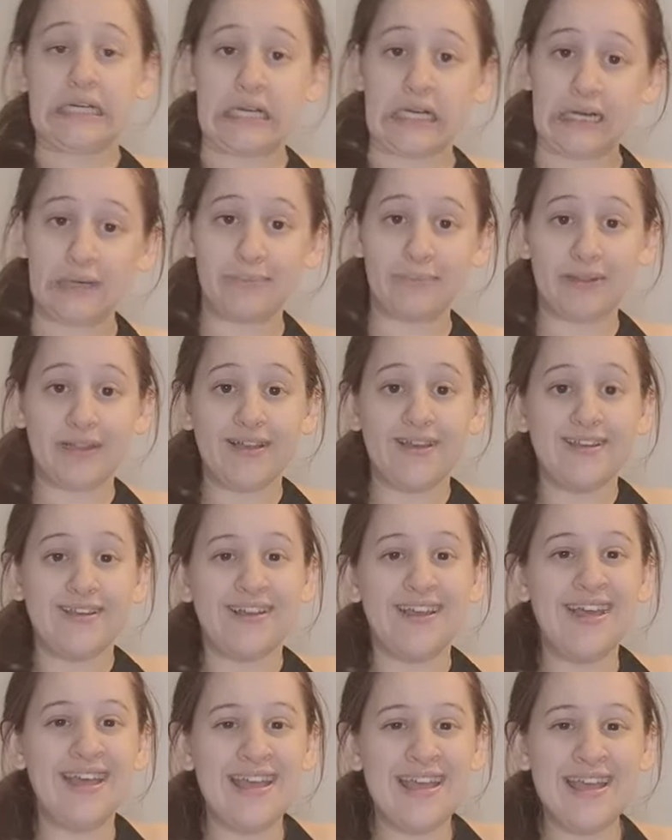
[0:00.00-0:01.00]
up
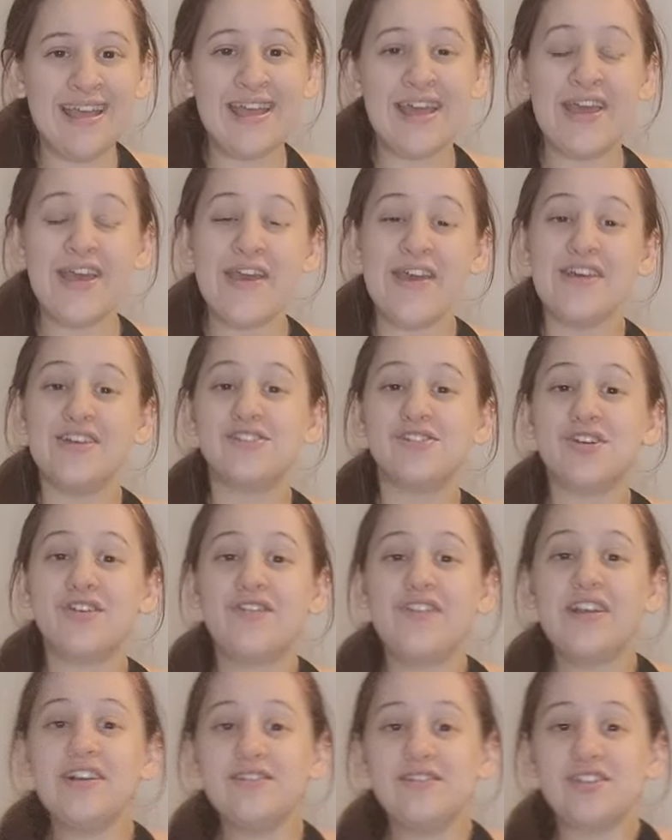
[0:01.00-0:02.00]
that. So it
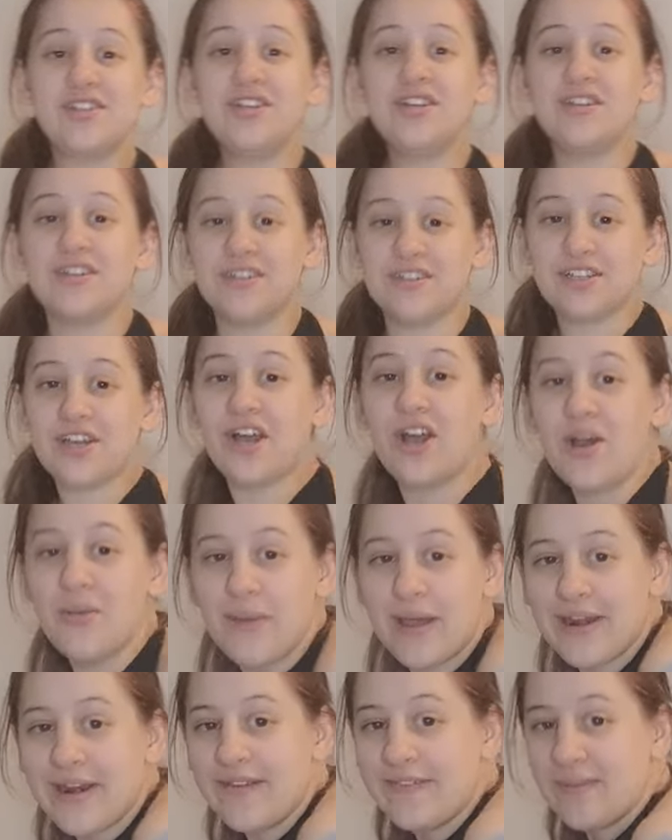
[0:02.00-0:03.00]
feels good. And
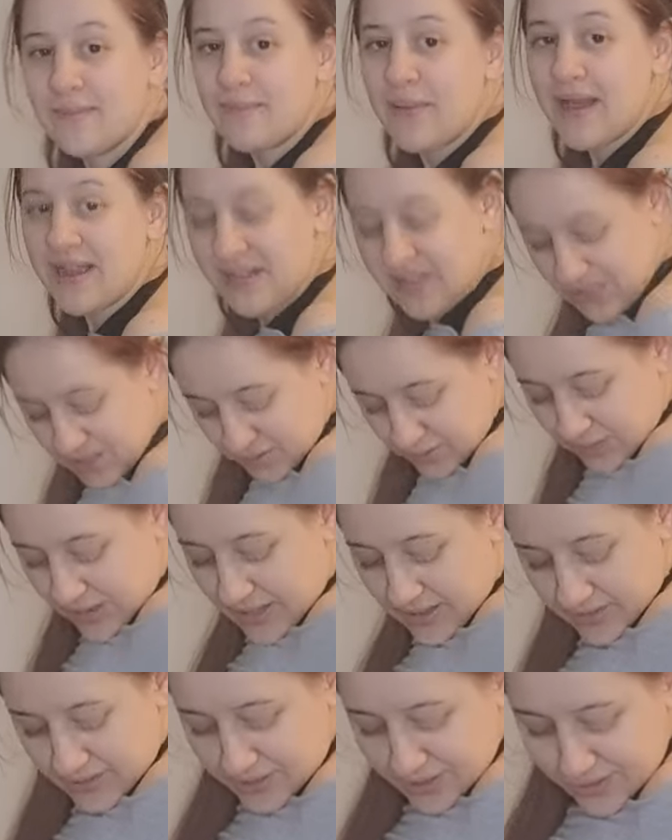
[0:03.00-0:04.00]
at the back as
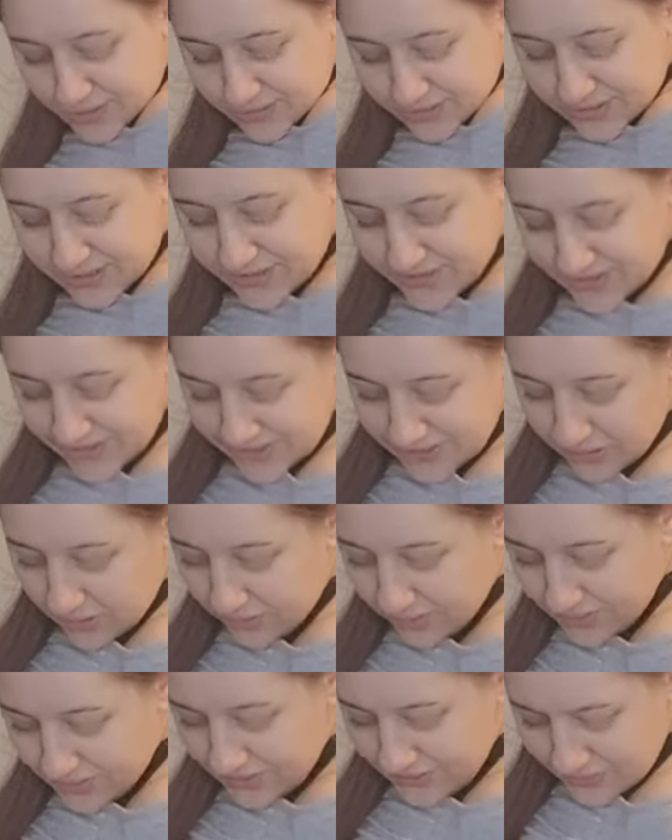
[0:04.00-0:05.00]
well, I do see this
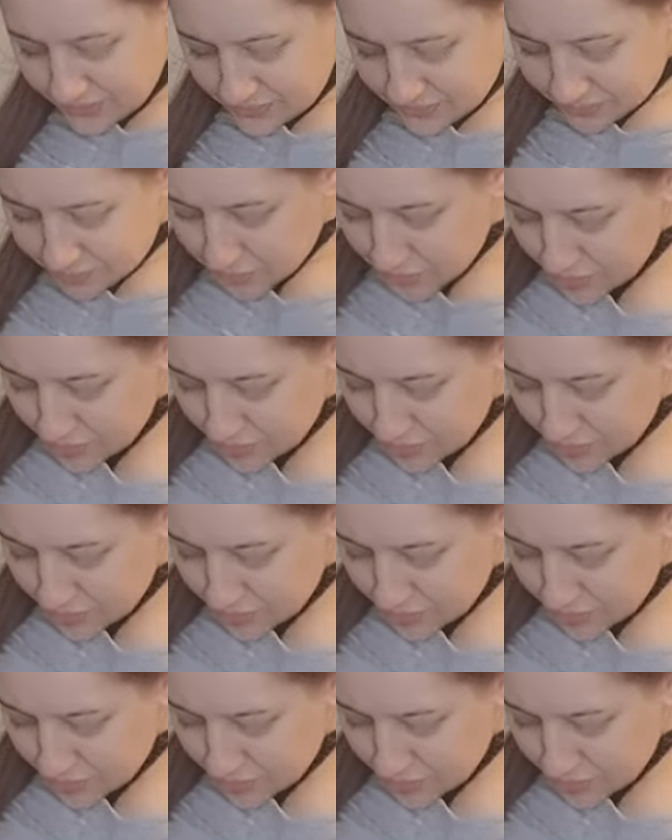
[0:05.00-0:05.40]
lining, but